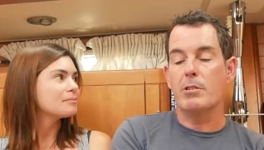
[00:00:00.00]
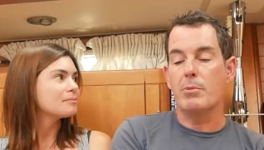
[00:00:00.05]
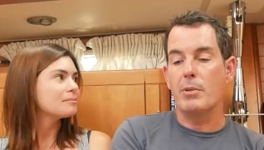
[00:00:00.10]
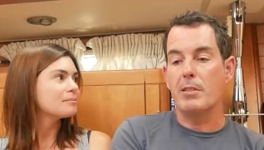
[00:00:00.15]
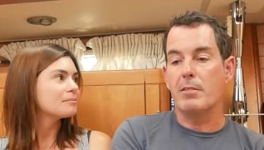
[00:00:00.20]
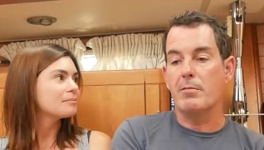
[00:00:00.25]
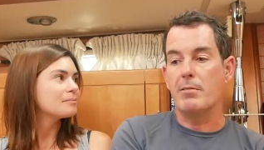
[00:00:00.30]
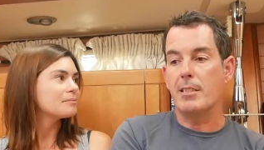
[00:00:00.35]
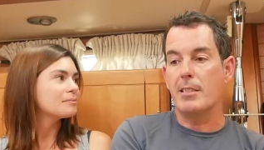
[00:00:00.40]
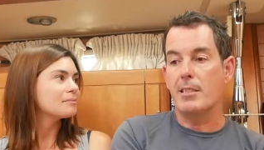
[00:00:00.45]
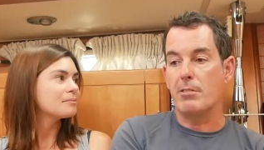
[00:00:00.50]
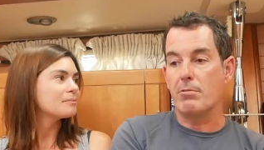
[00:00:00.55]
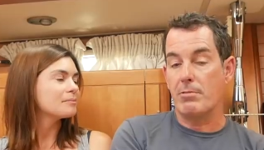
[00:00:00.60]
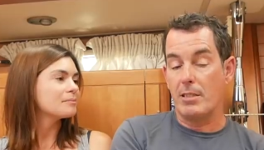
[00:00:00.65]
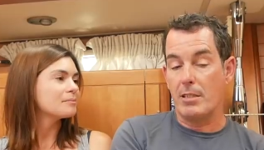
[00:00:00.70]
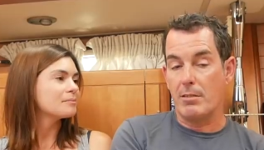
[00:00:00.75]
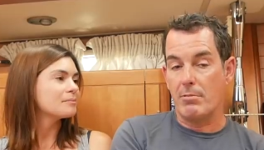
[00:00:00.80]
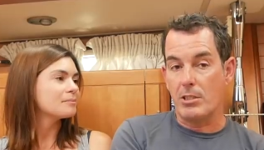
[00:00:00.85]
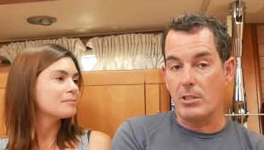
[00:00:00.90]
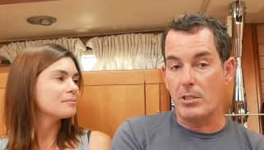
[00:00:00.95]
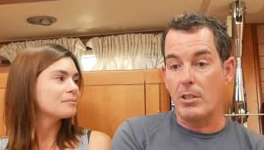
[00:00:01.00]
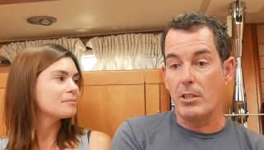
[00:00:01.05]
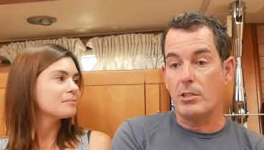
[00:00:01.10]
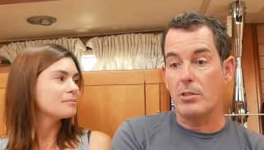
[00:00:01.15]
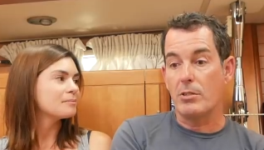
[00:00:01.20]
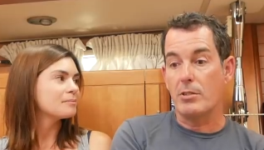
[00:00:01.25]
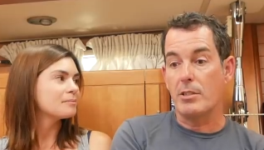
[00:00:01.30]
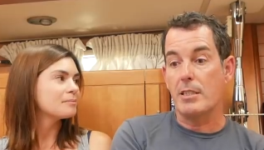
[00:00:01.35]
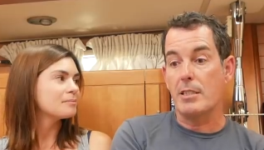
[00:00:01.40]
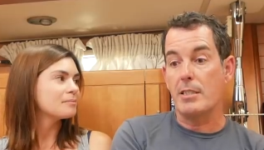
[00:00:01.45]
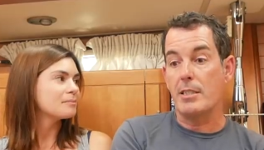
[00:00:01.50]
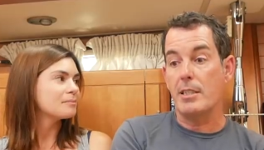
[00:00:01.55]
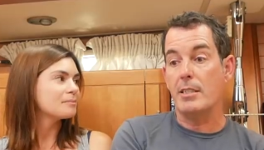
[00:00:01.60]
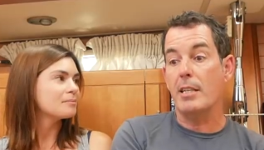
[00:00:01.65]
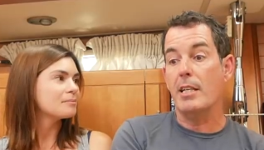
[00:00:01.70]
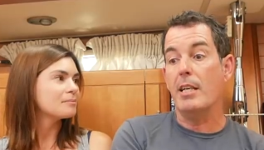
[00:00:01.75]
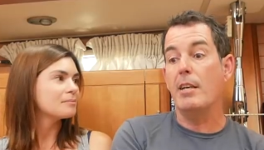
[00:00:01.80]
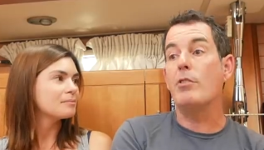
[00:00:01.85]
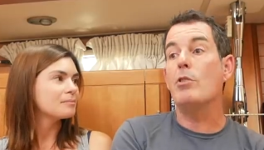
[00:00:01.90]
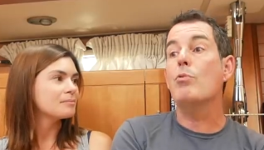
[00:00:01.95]
Speaker 1: when they did the research on this said
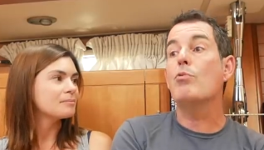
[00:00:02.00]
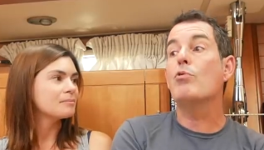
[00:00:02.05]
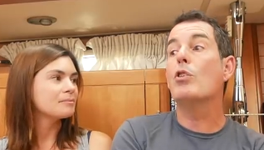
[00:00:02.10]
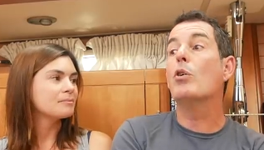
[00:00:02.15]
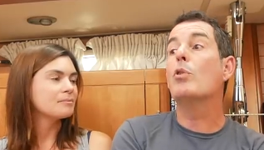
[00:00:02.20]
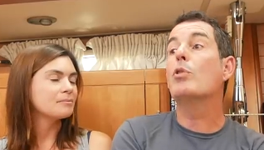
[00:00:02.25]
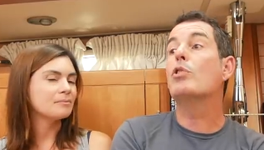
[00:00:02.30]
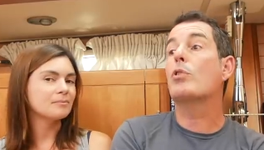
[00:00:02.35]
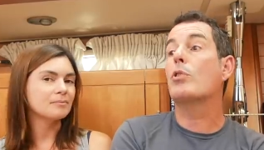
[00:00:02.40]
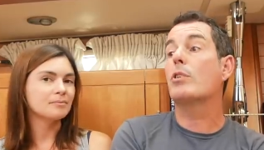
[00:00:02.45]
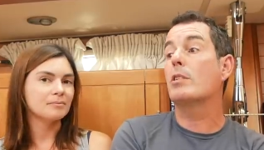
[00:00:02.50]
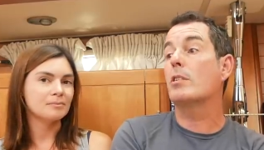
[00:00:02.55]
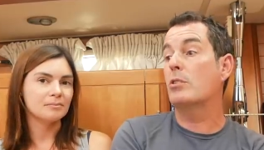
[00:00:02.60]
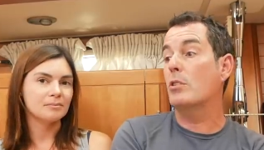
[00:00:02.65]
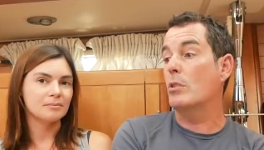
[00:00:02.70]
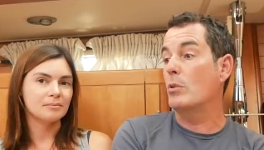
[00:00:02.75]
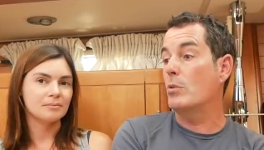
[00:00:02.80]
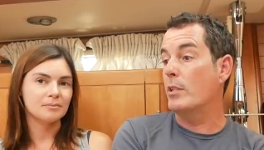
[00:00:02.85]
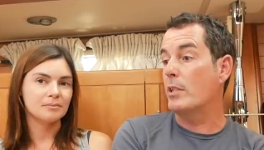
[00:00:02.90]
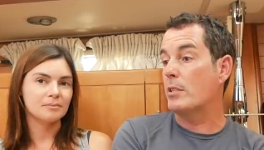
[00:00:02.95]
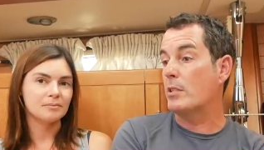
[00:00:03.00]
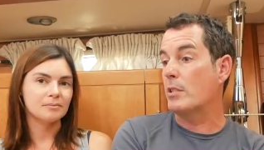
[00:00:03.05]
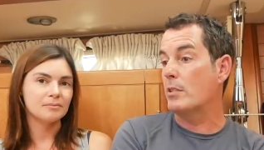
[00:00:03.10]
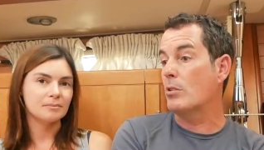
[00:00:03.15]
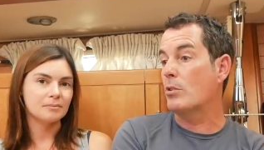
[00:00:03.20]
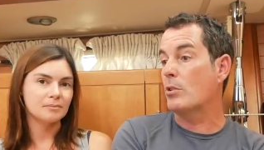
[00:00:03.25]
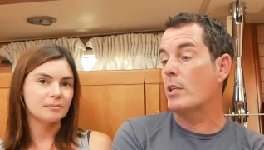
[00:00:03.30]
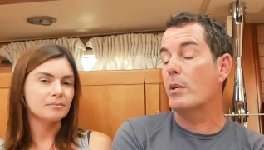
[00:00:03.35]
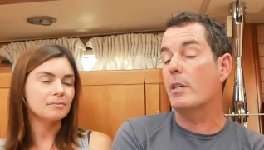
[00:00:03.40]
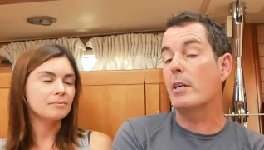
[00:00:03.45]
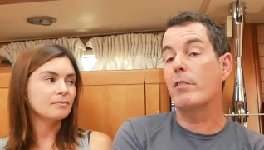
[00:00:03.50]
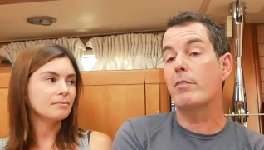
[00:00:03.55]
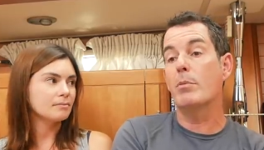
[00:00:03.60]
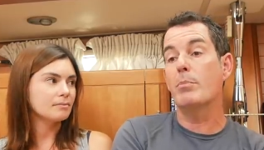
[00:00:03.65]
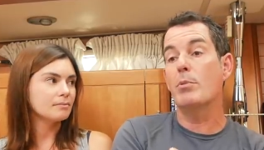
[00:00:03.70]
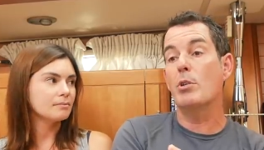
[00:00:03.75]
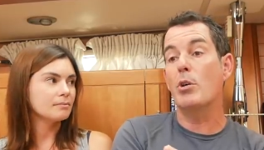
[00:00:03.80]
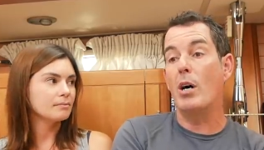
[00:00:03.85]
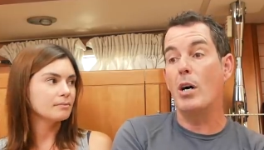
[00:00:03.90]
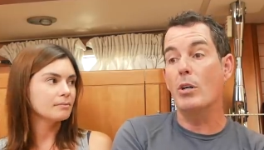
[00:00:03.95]
that if you know you're going to do this and you're going
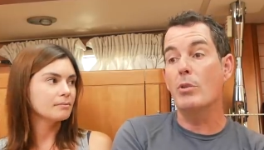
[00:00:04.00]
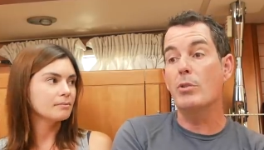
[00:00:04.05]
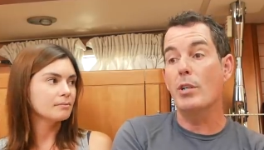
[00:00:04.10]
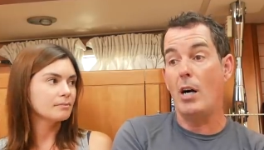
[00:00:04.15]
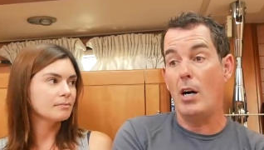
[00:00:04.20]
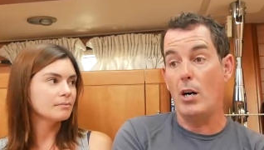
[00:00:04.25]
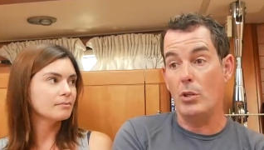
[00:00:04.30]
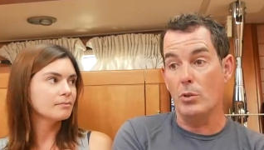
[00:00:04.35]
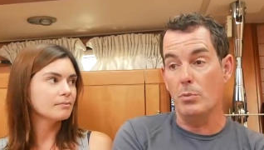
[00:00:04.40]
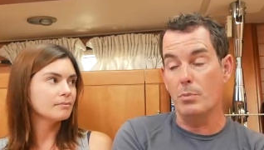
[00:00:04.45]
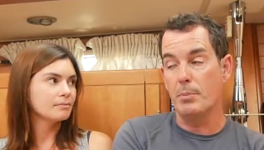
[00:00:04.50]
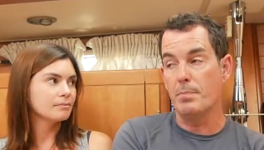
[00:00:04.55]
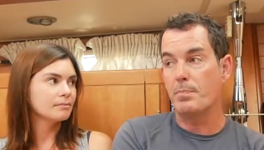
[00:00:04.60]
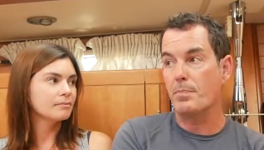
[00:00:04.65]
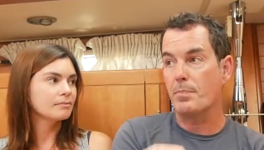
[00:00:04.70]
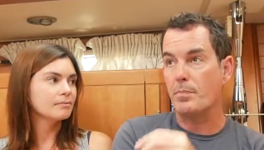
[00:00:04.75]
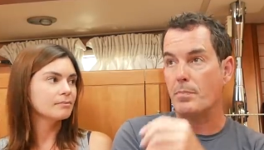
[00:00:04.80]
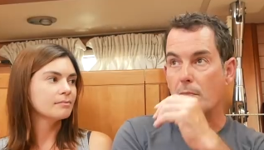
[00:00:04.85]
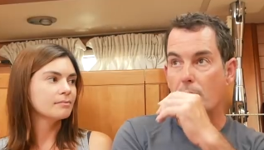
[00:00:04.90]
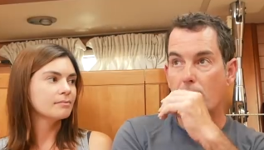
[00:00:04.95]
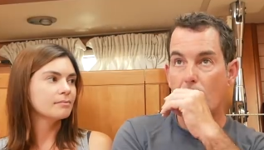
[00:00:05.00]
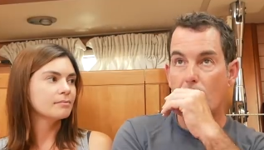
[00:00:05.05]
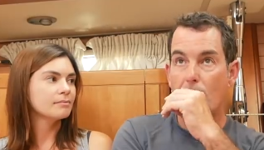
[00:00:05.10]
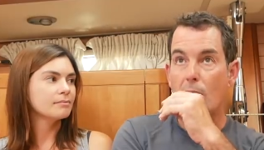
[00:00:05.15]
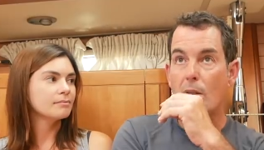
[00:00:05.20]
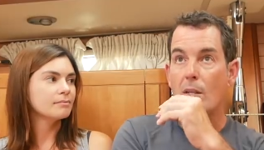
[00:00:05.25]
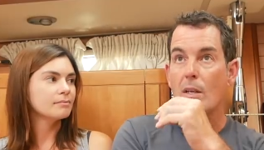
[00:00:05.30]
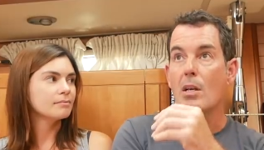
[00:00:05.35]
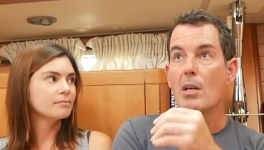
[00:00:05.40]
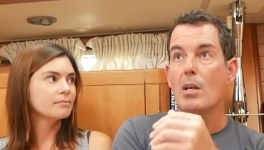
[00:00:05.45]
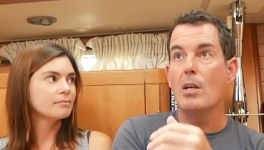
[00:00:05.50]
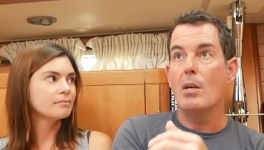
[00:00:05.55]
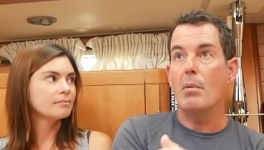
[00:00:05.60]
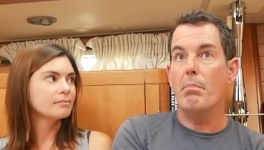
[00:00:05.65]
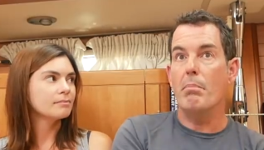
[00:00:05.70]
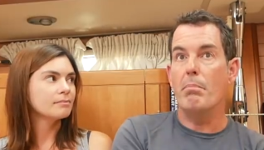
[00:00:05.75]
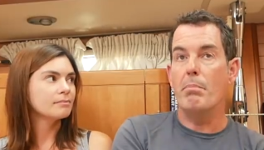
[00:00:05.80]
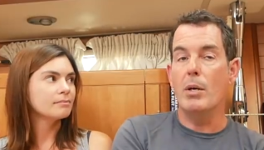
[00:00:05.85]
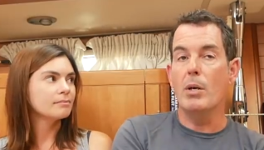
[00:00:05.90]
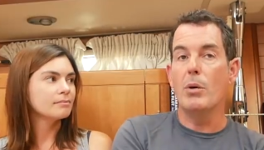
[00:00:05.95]
from your own home
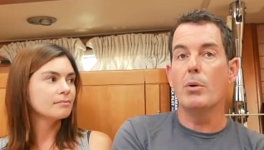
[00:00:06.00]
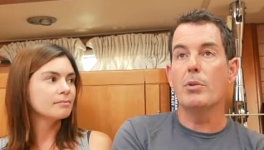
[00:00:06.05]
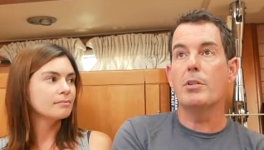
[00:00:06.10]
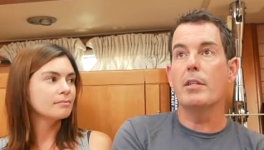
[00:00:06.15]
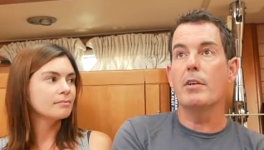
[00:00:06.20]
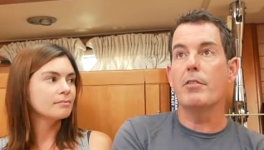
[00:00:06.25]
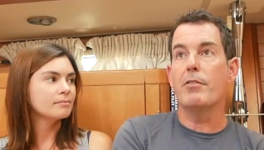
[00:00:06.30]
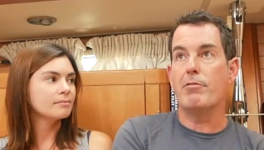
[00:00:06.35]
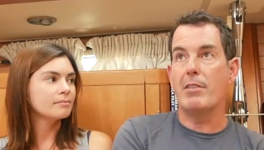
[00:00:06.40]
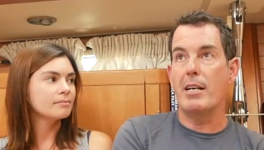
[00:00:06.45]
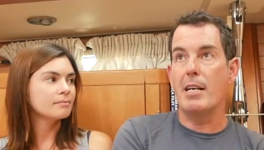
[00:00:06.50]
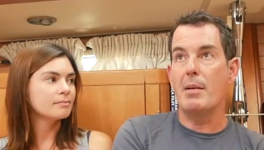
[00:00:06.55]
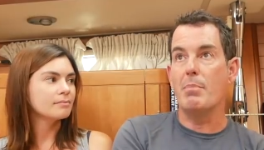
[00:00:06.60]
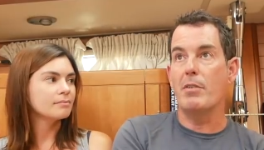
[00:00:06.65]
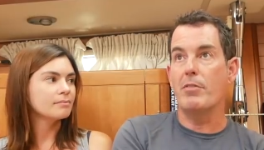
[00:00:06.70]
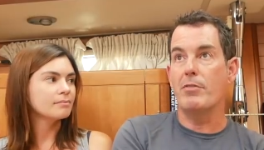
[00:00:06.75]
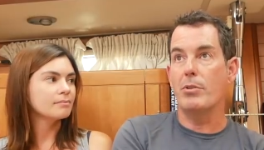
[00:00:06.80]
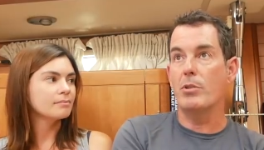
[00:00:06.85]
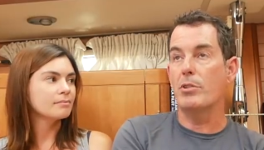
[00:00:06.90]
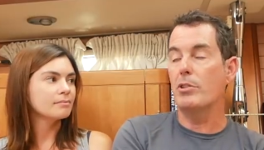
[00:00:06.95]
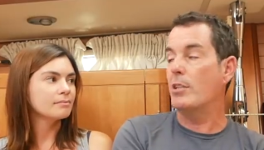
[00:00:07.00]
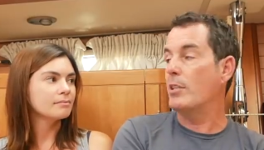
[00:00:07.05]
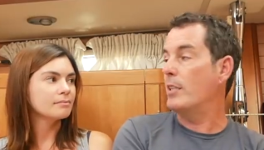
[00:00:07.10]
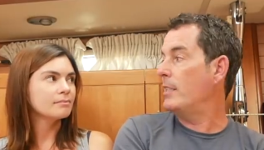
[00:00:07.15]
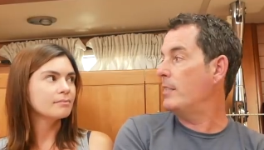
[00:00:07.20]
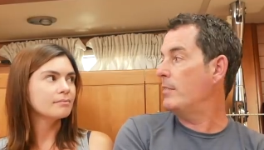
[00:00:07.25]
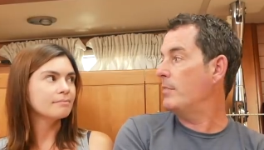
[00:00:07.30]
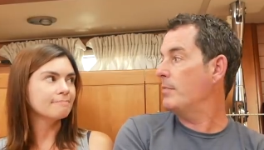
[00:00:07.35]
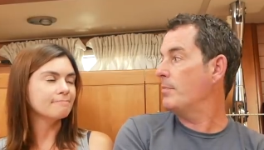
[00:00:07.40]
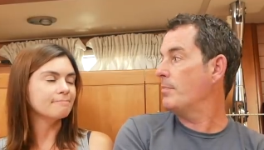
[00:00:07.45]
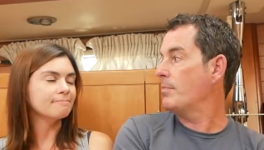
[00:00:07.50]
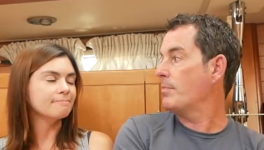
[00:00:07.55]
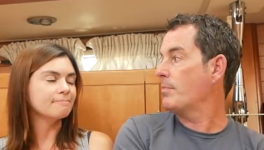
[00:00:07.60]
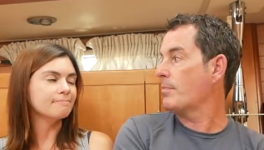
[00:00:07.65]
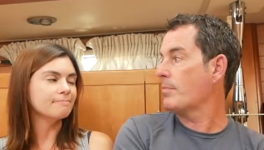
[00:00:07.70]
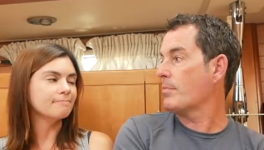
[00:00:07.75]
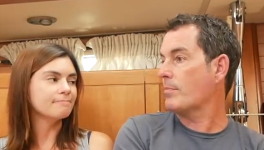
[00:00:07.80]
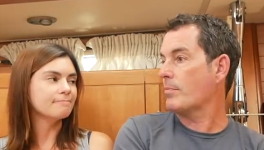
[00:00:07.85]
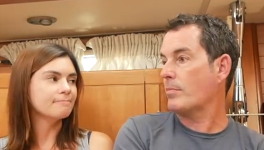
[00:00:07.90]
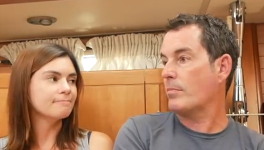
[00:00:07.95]
build the frame before you leave.
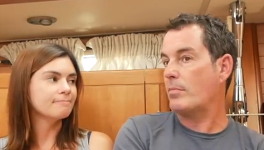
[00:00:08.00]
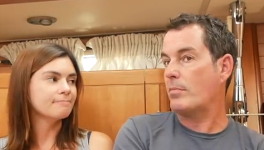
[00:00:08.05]
Mm.